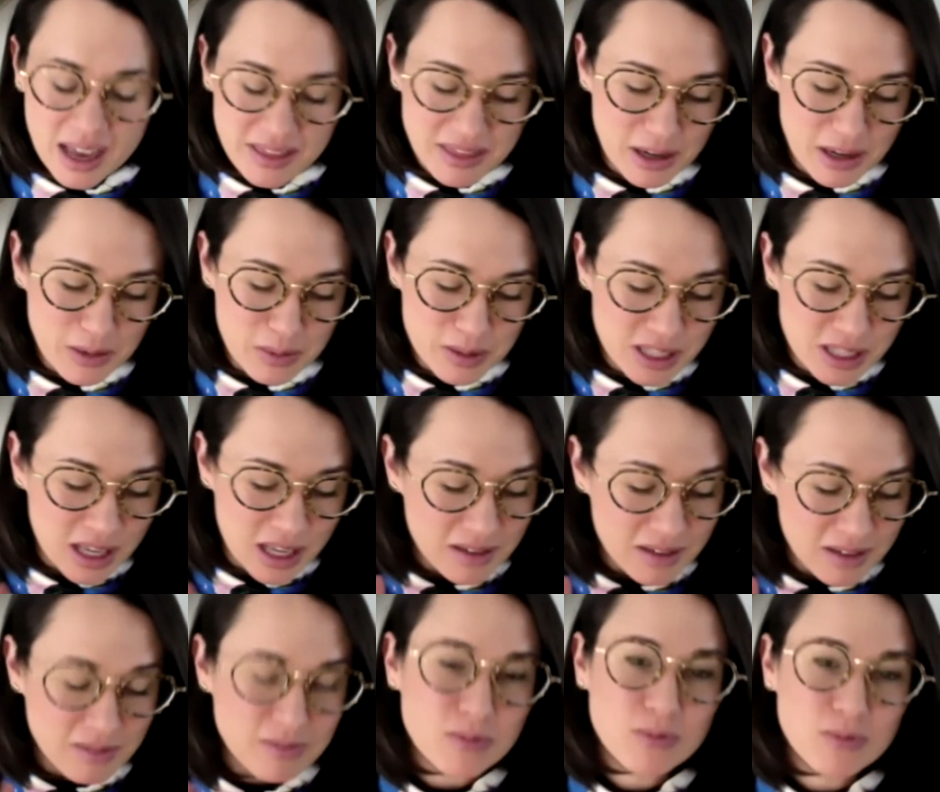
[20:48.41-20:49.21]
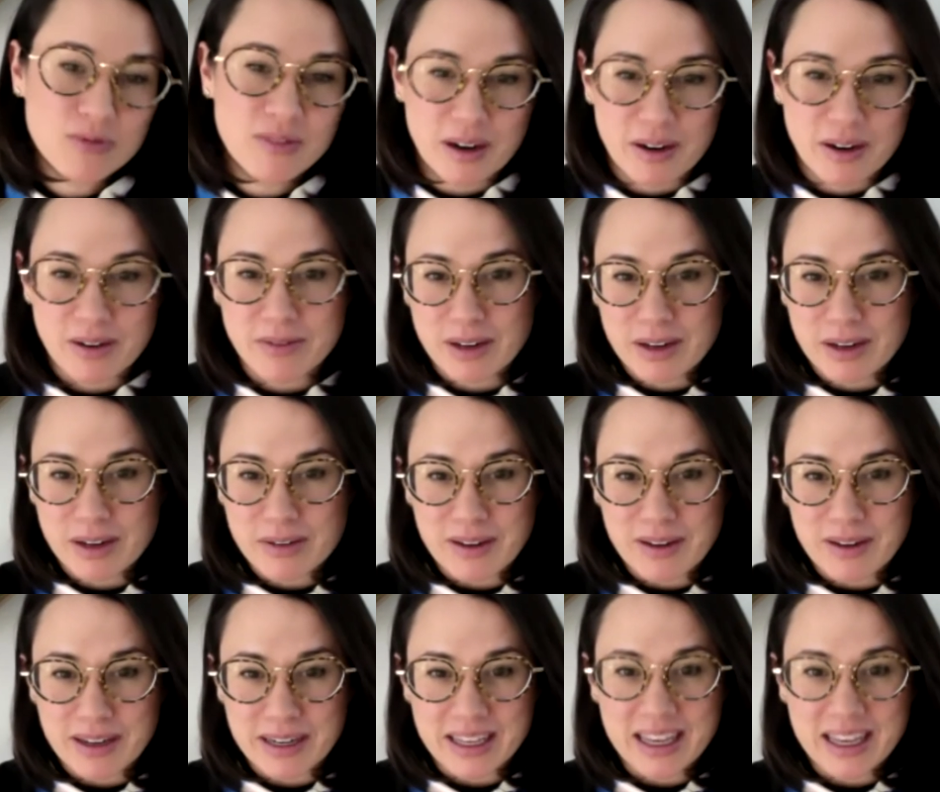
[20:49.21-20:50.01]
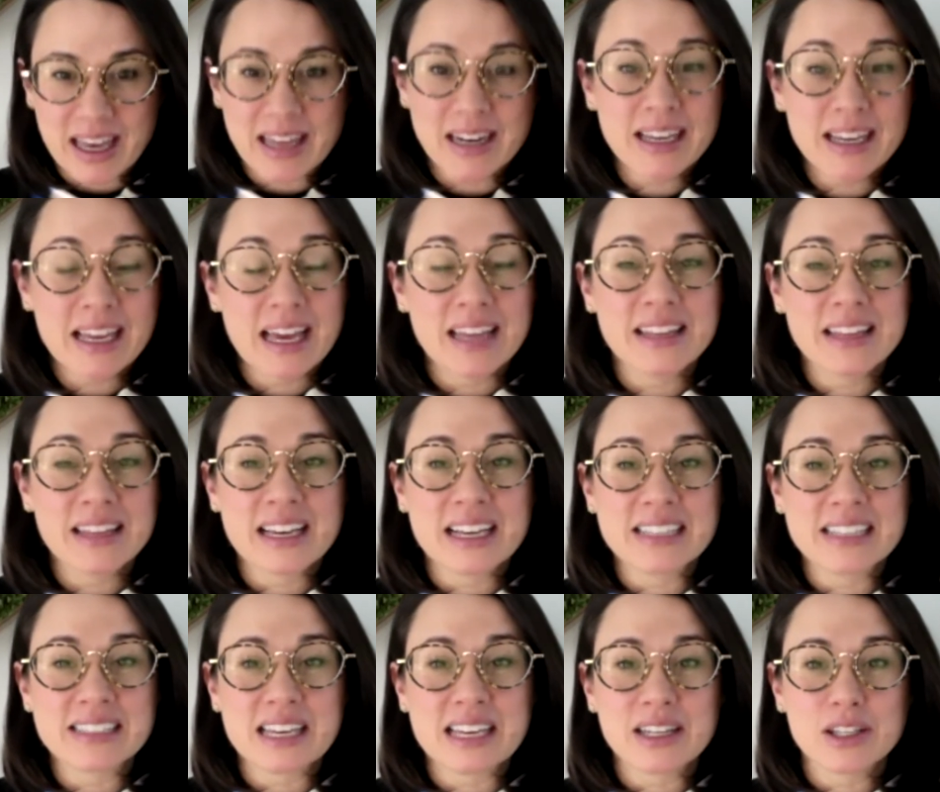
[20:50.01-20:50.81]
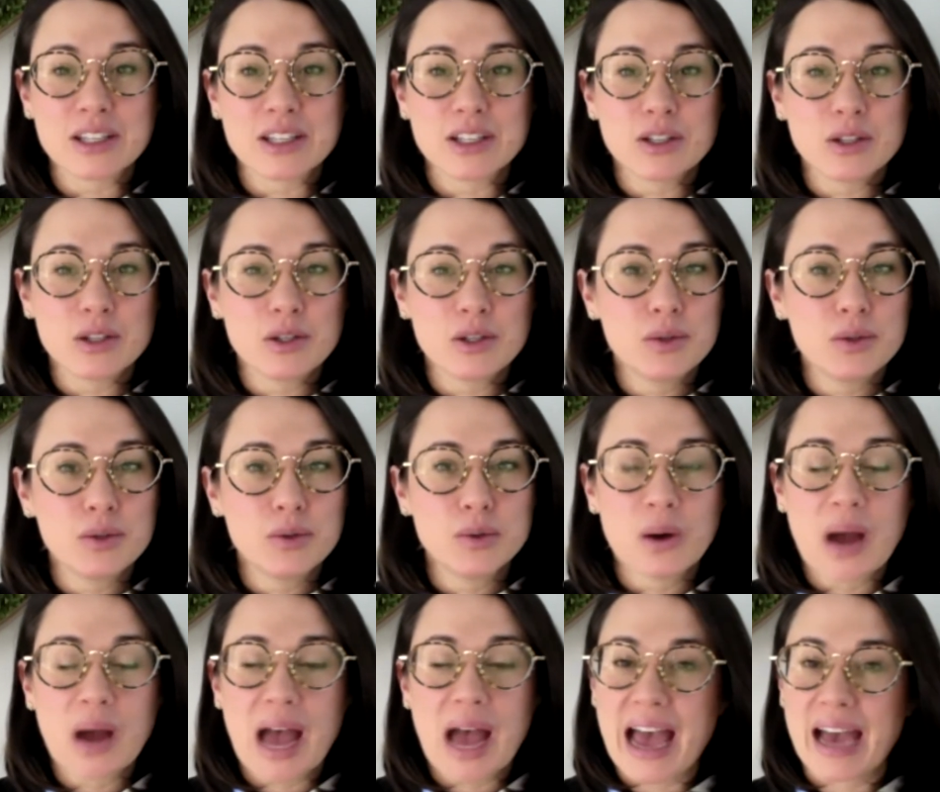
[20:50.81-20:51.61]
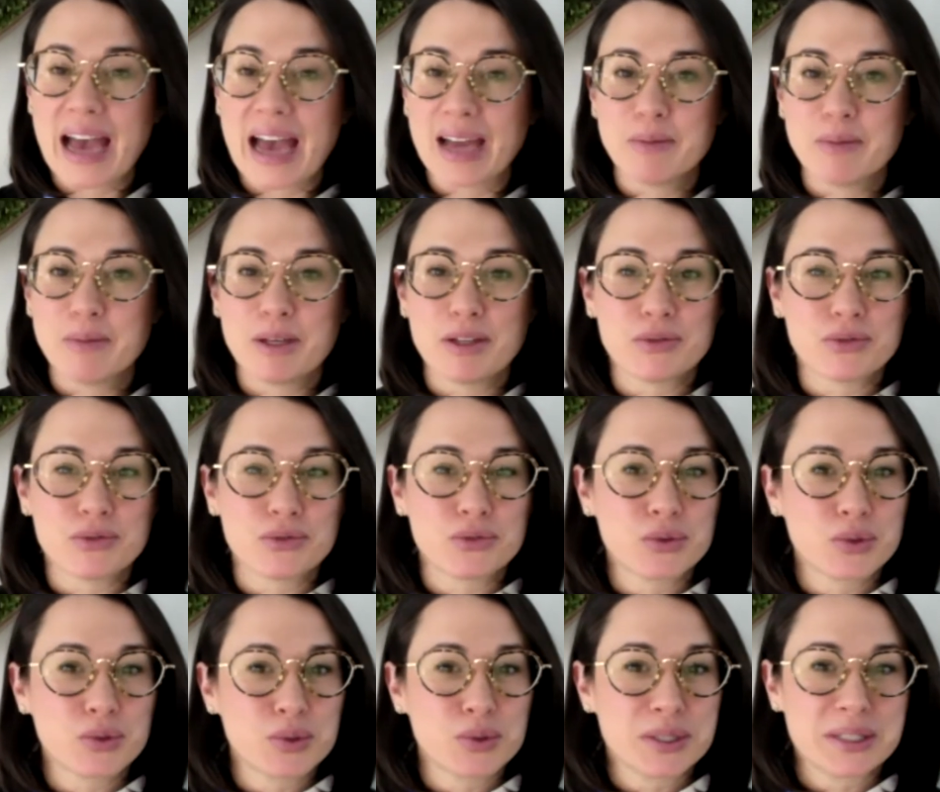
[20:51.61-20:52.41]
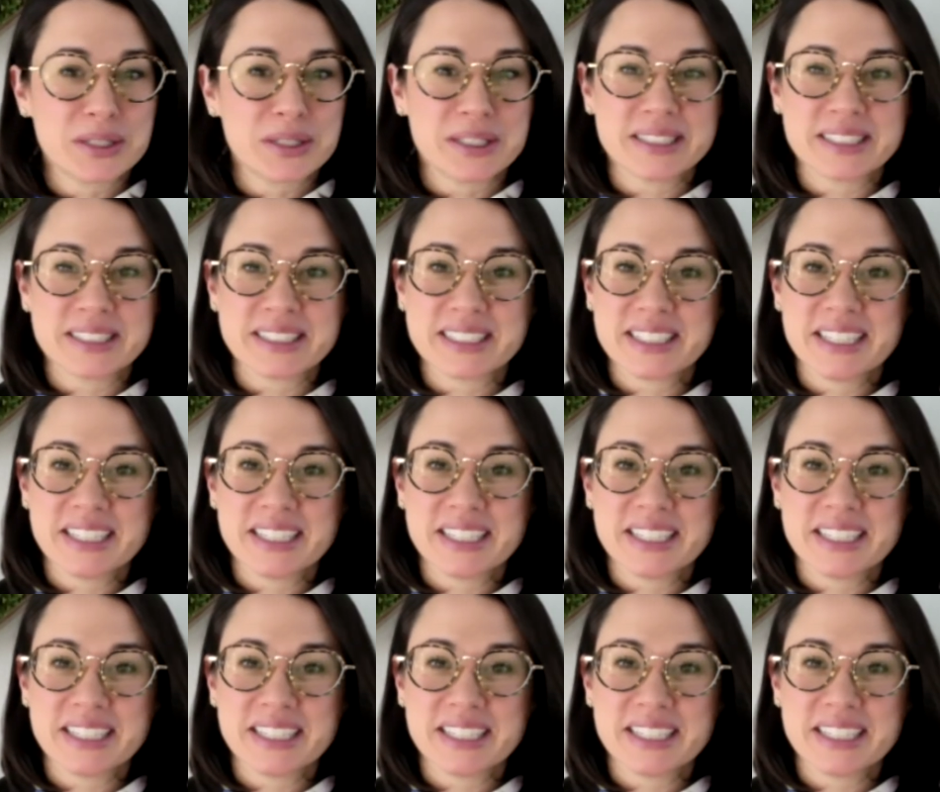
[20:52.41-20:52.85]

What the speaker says: thought it was very, very funny. And again, like I said, you had me fooled.